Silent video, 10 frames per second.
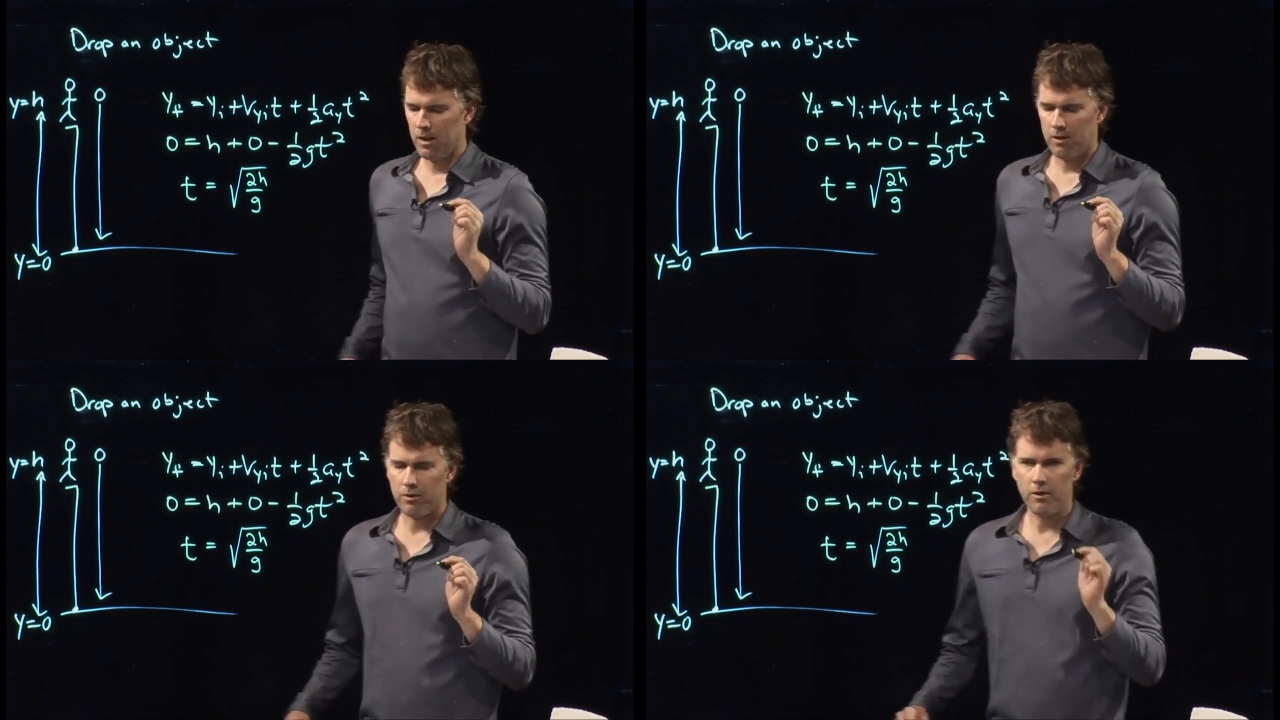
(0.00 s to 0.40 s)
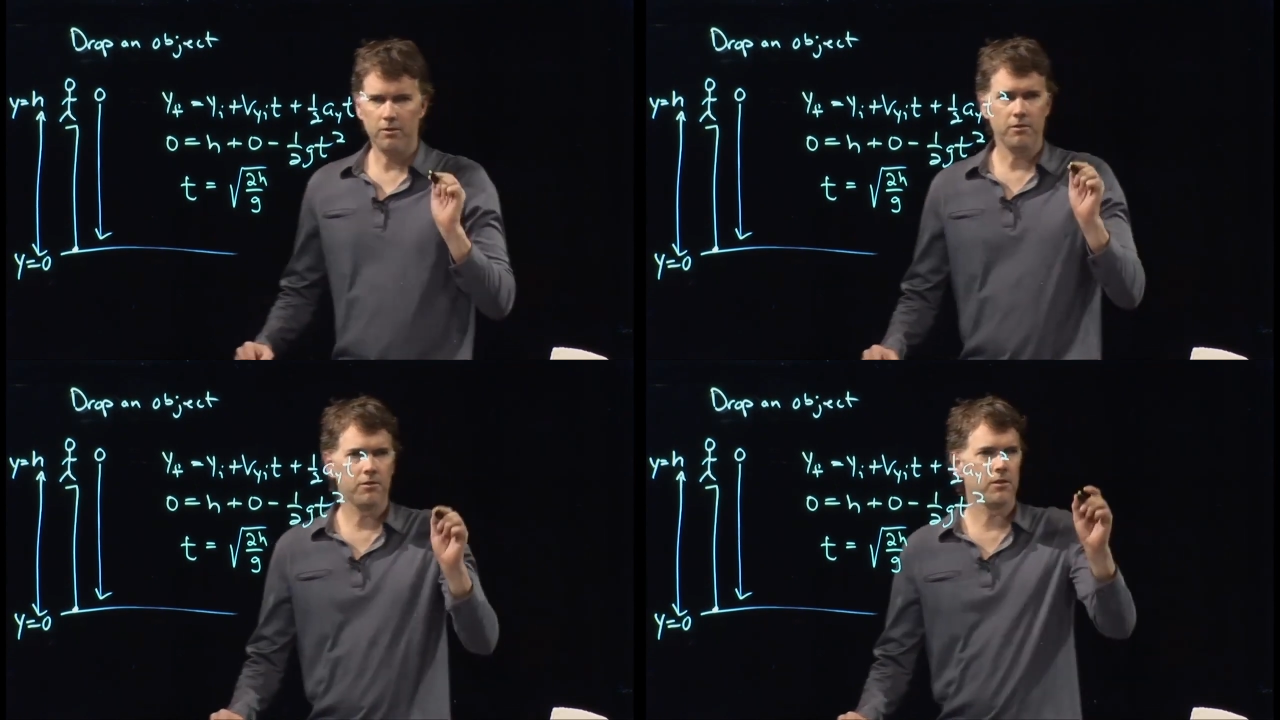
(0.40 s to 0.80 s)
So
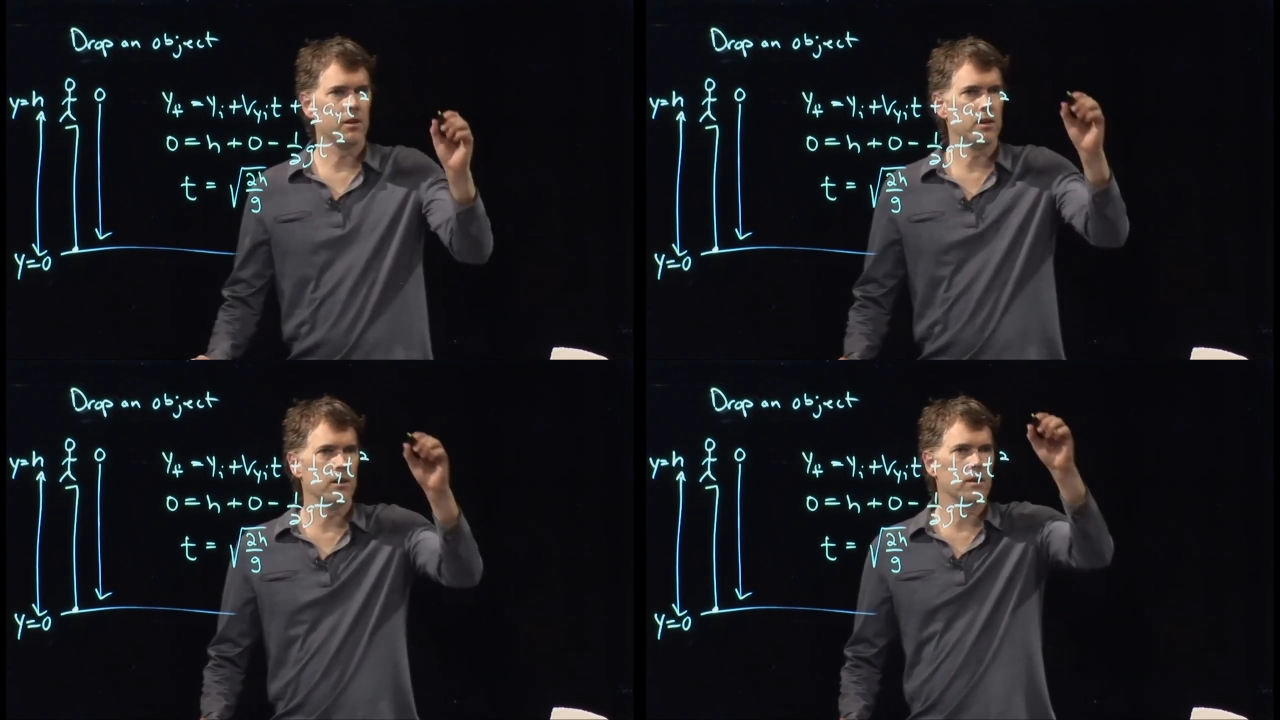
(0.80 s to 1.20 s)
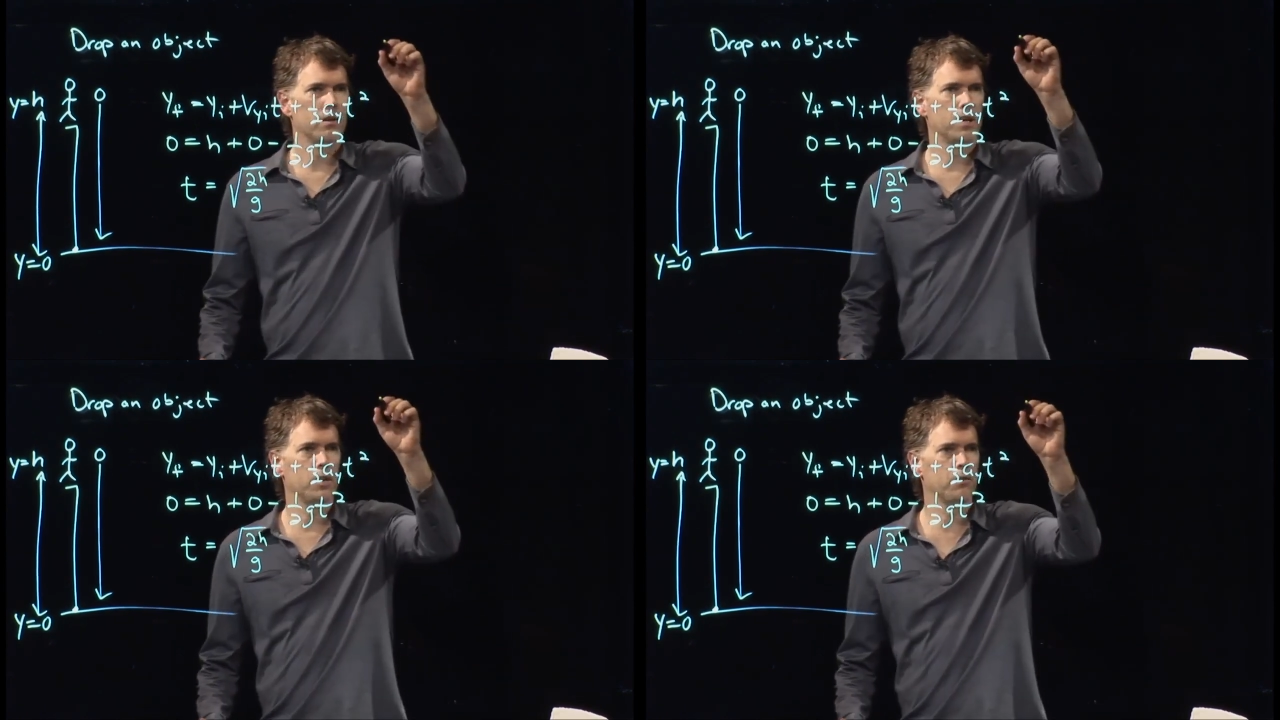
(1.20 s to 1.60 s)
this is the
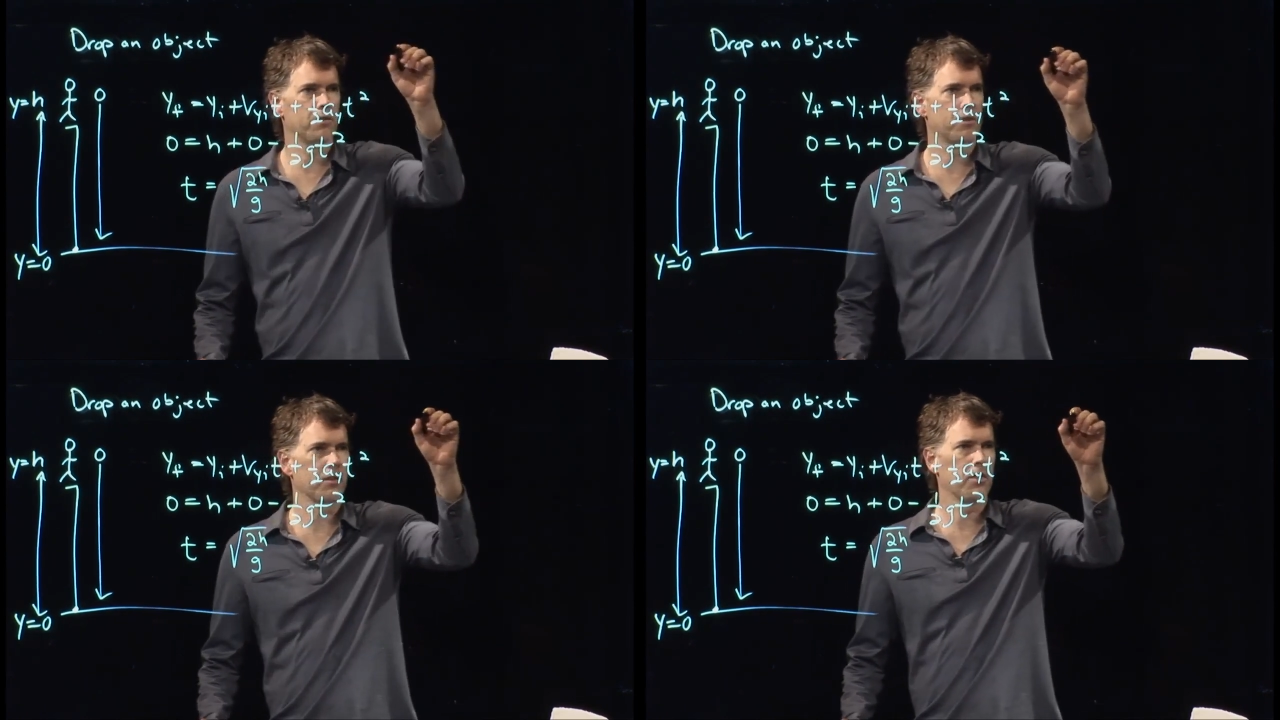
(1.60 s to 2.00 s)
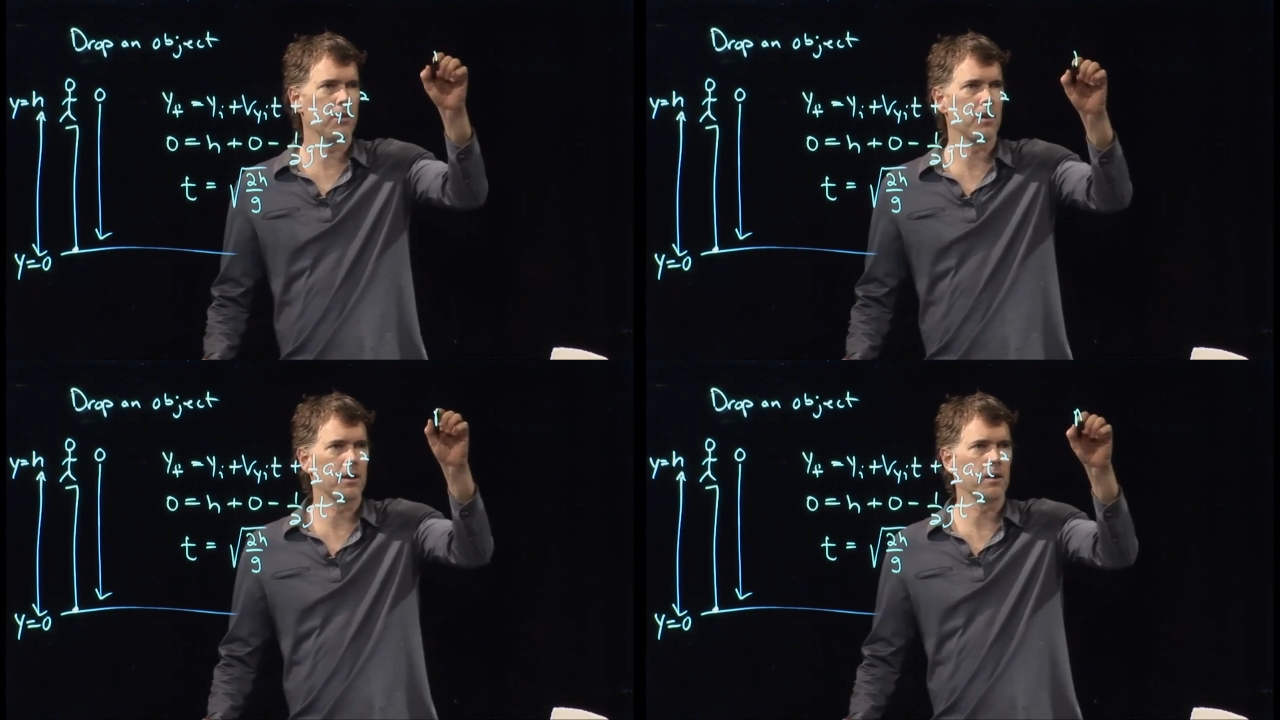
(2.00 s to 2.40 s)
interesting
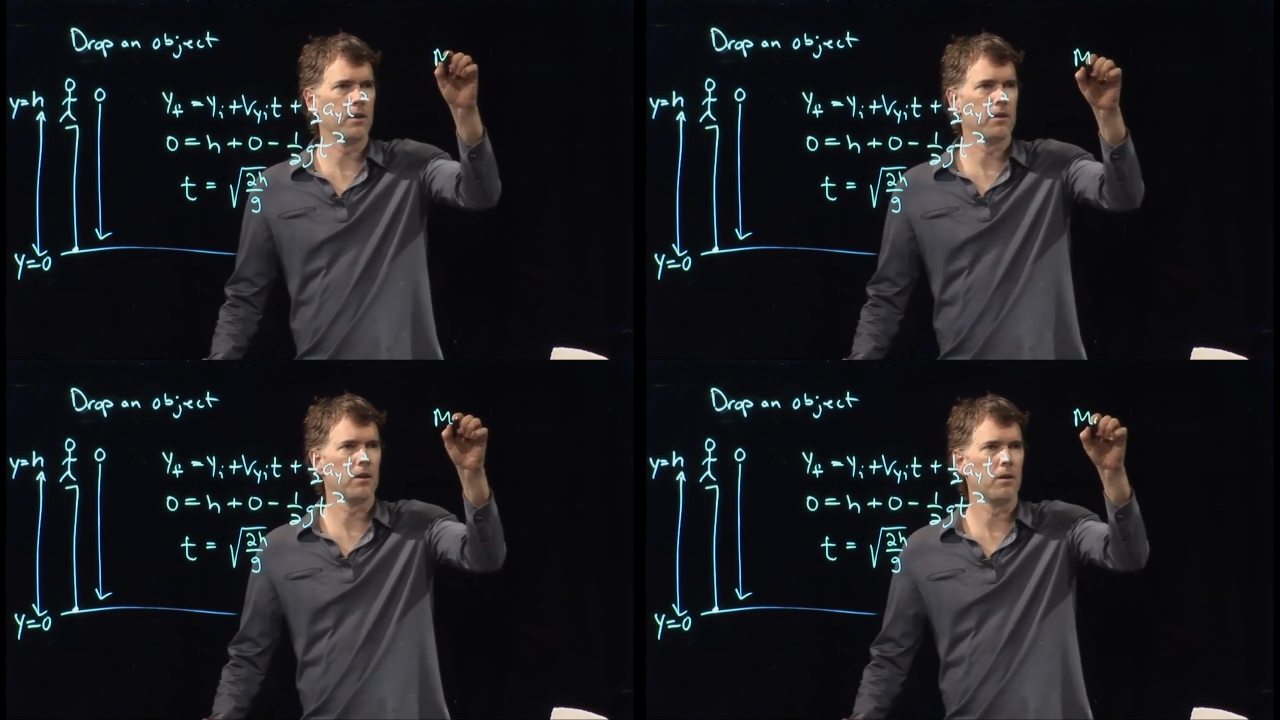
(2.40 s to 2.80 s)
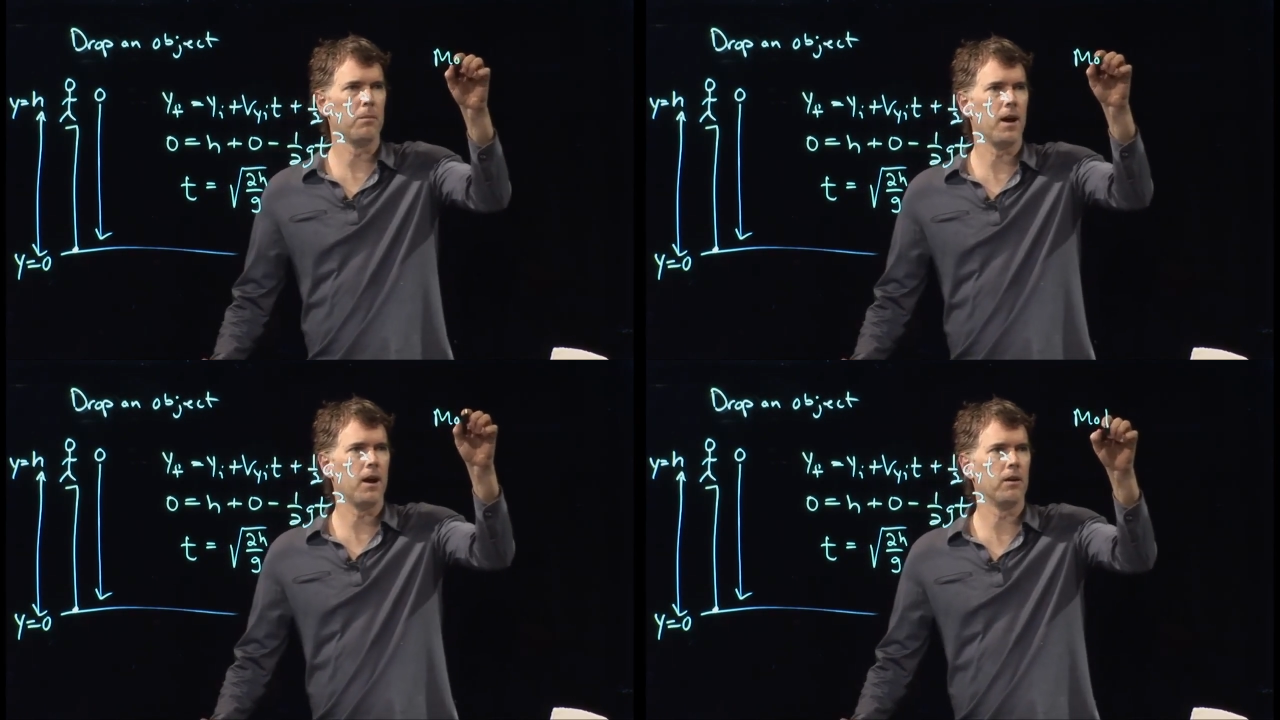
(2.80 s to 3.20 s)
thing
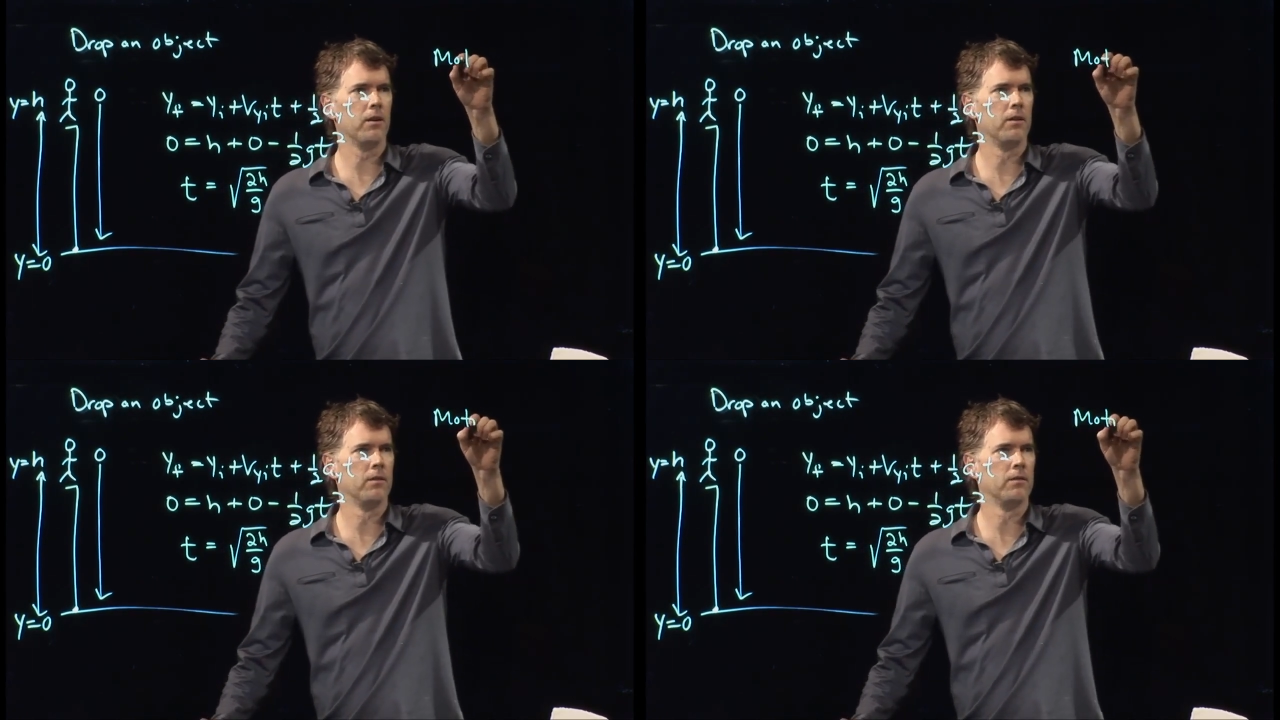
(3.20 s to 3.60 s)
about